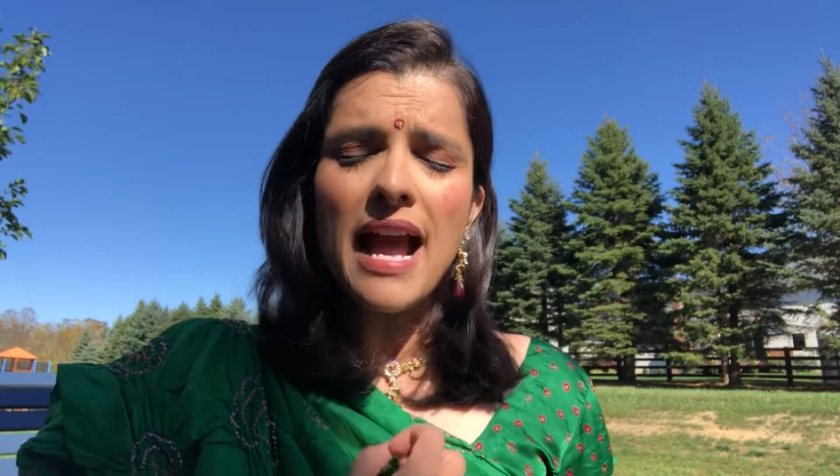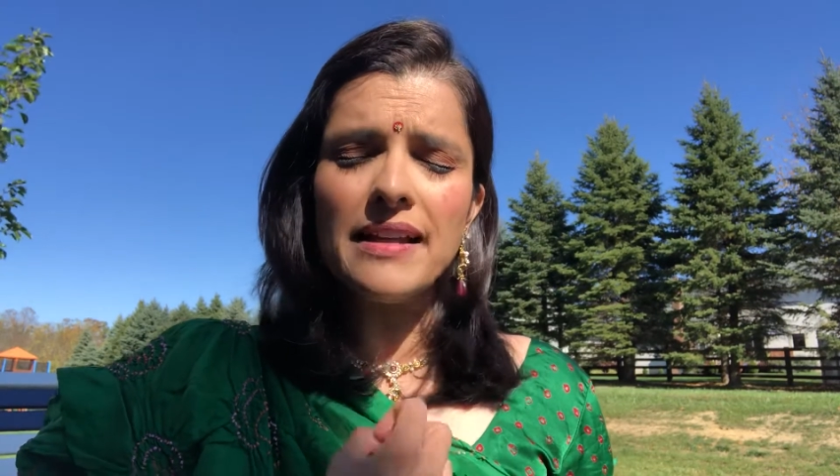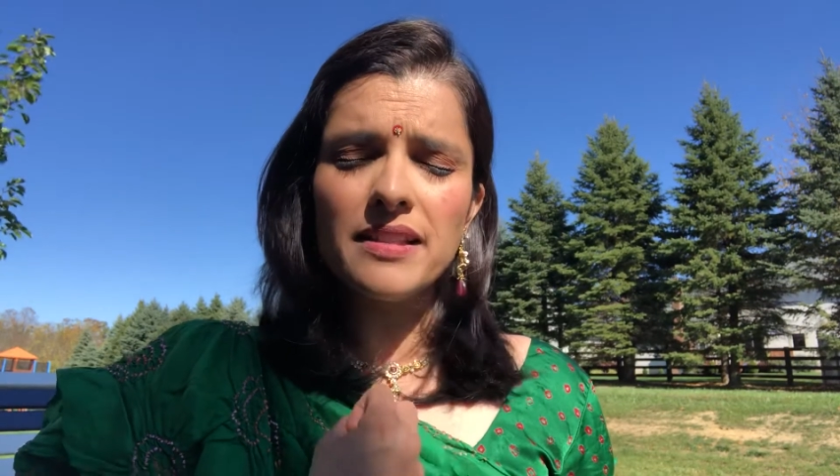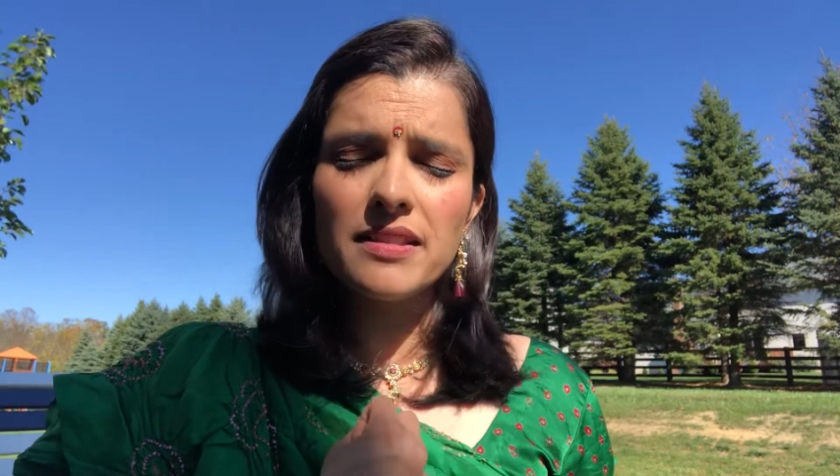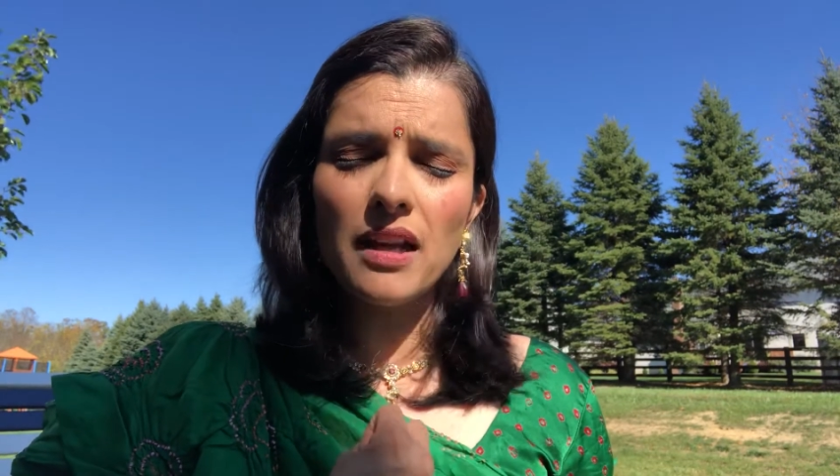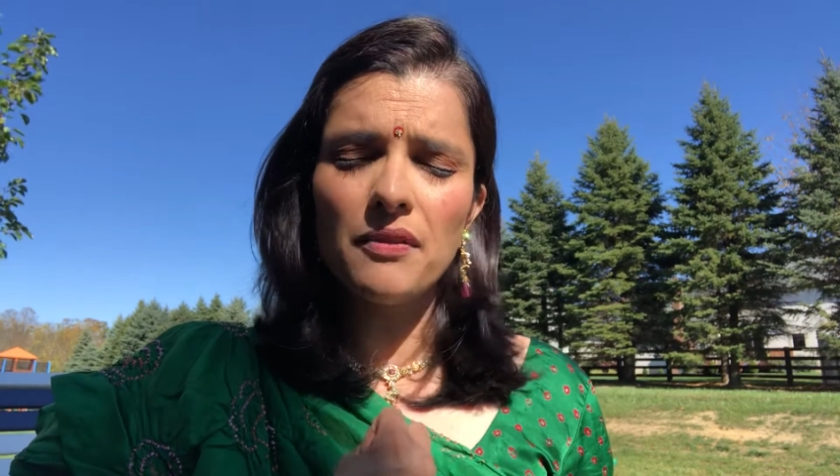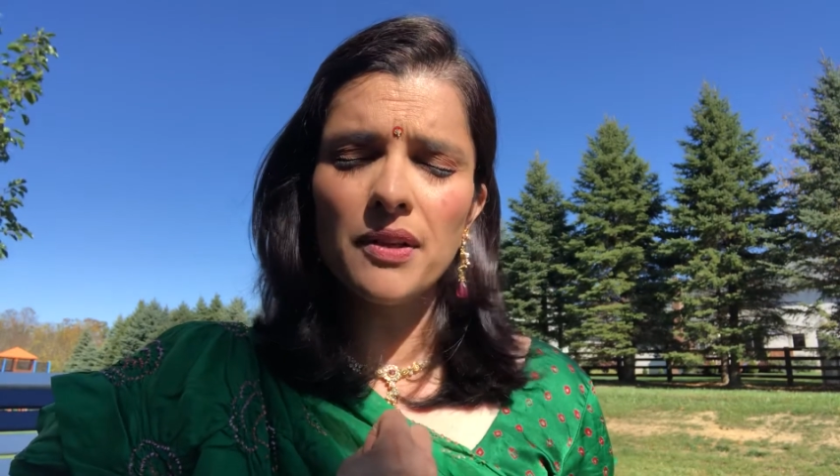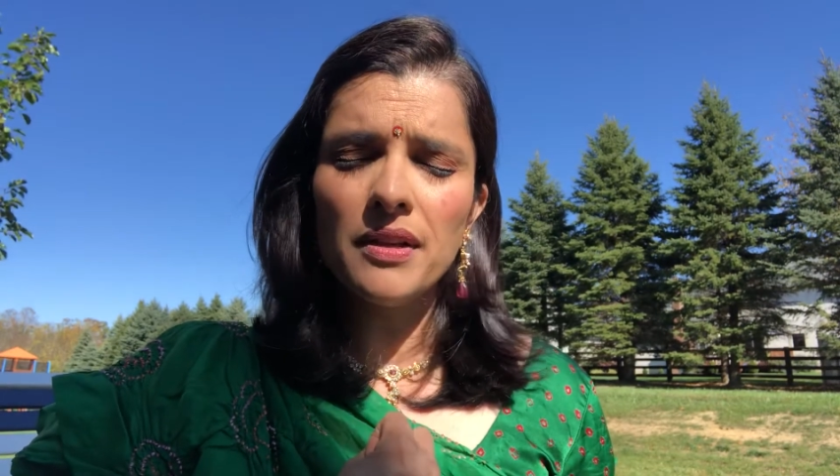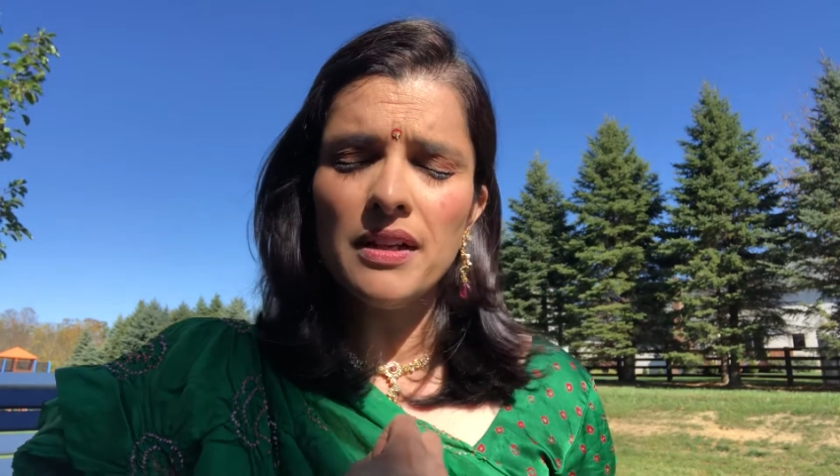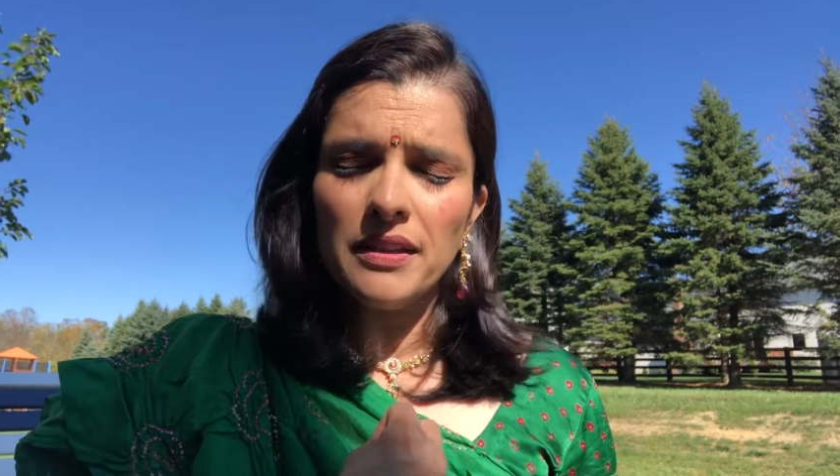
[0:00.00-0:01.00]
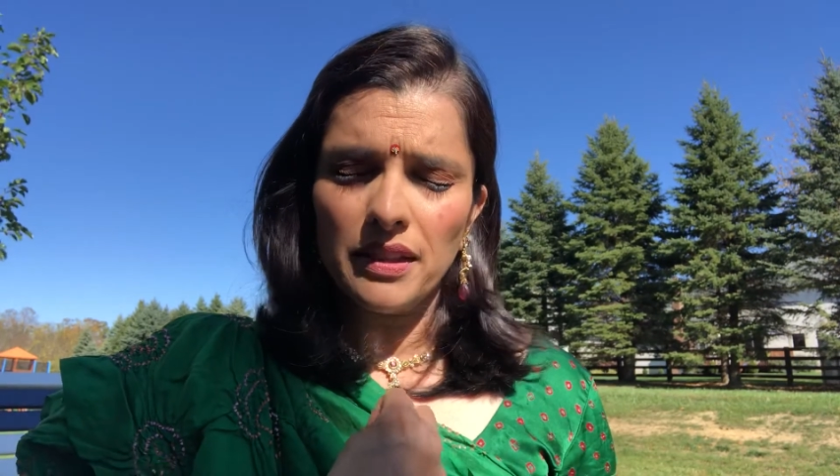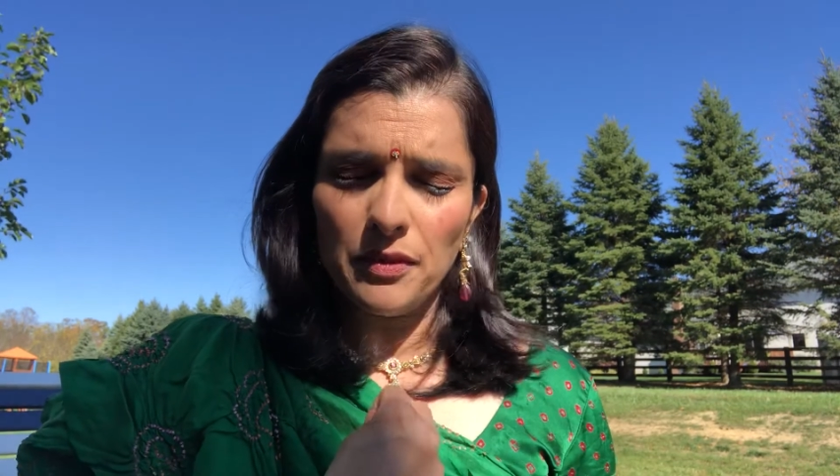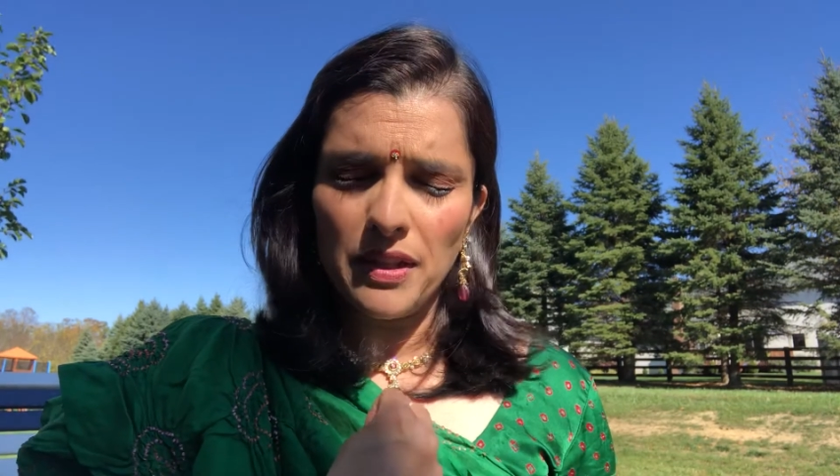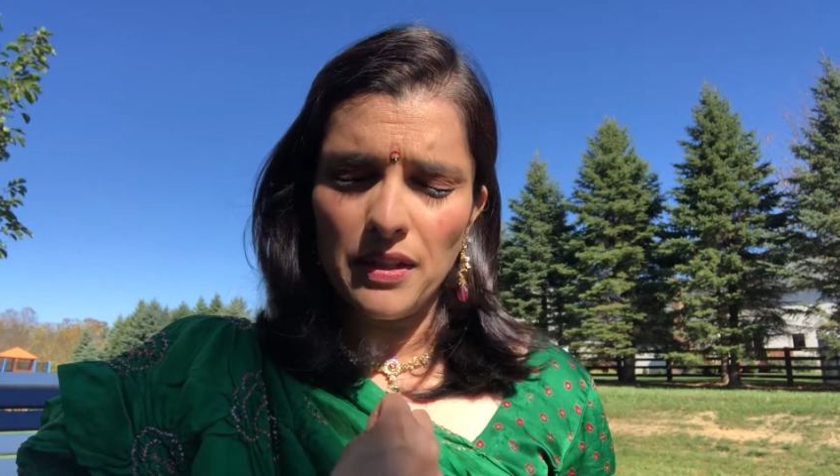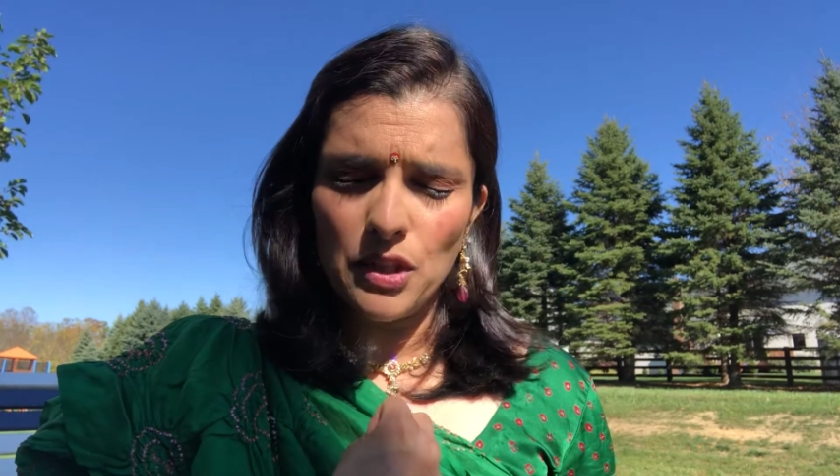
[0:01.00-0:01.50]
and discover
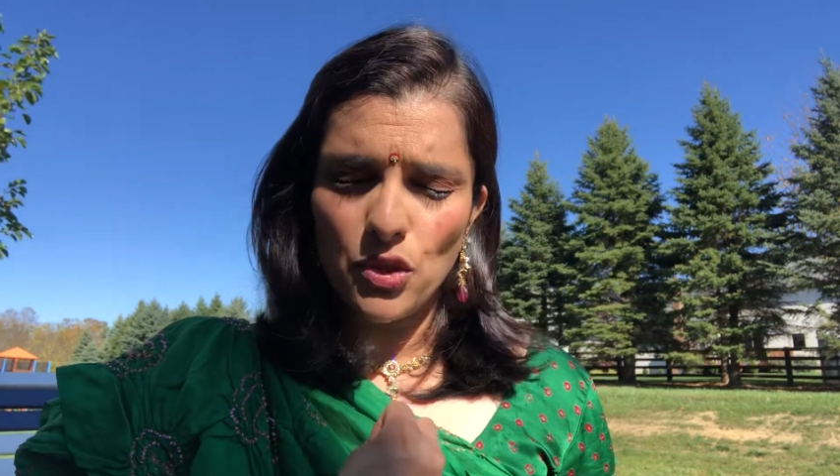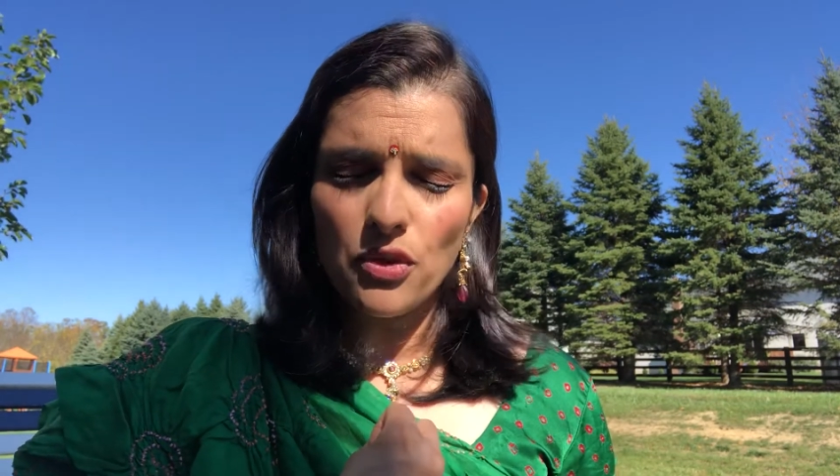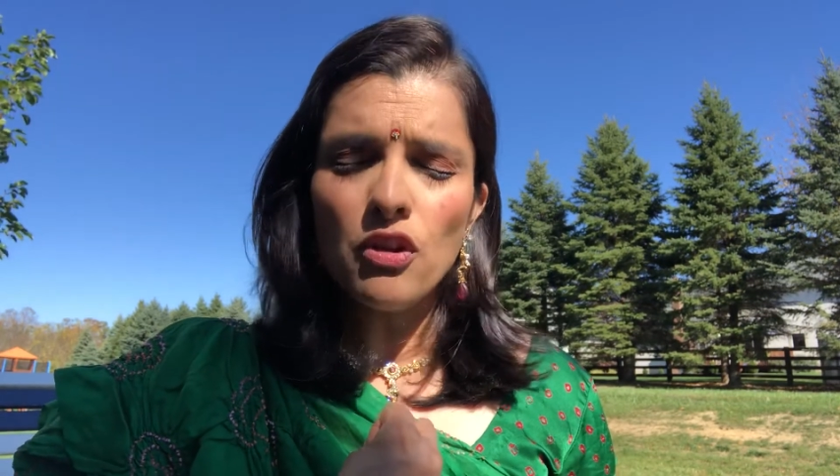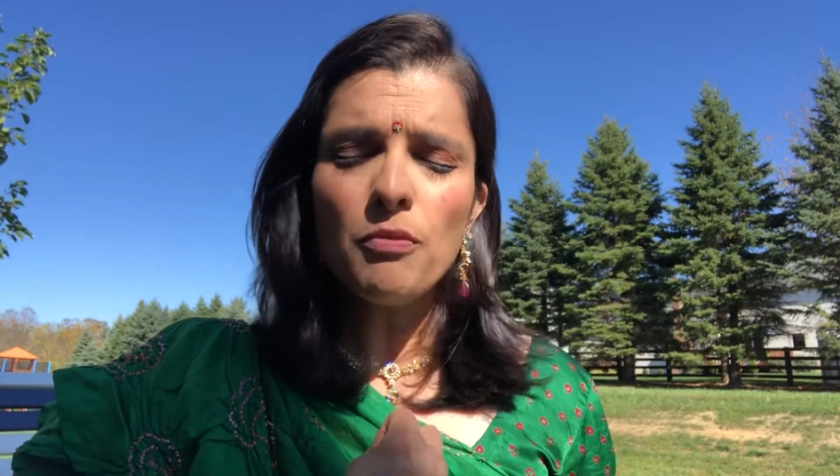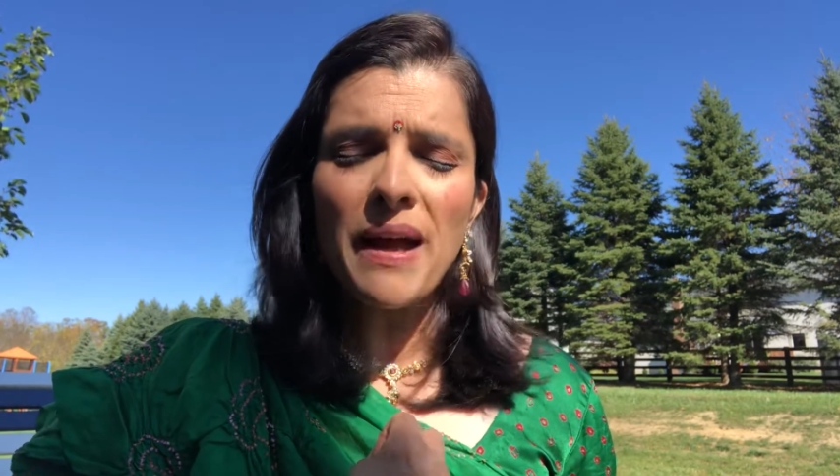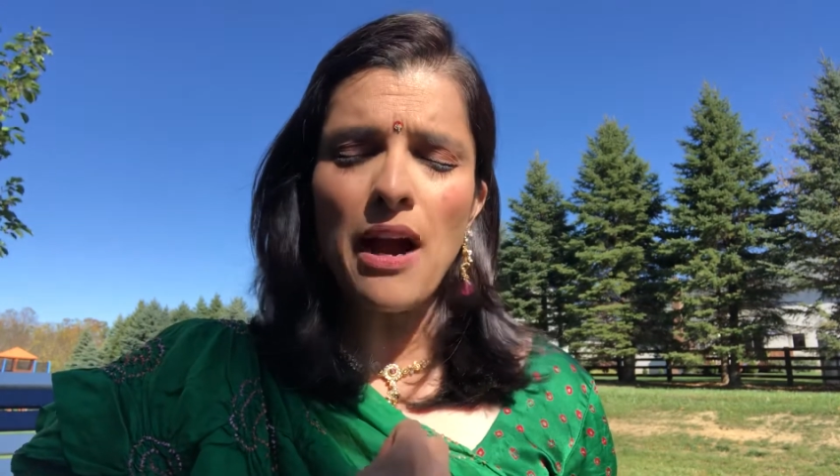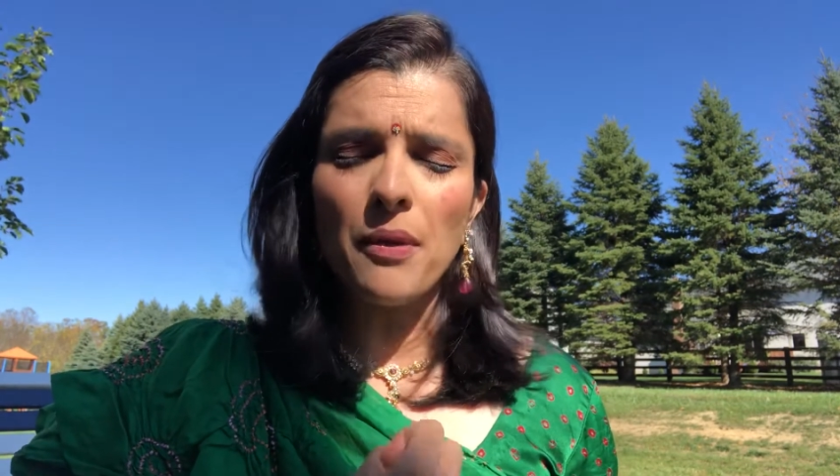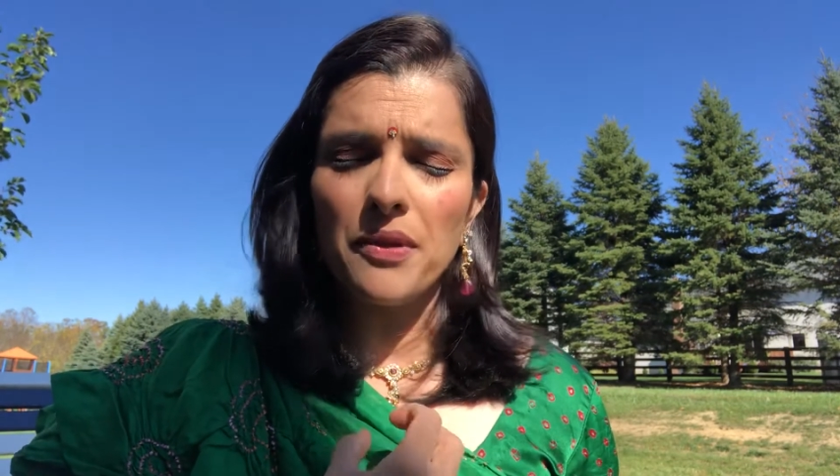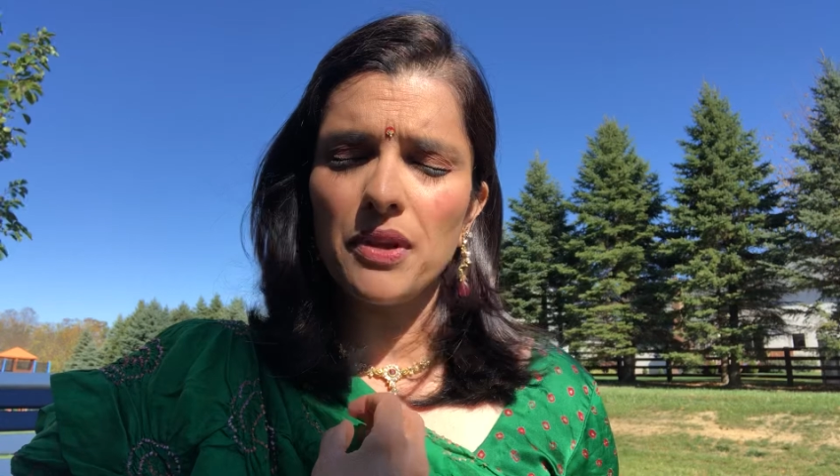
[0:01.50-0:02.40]
the eternal power,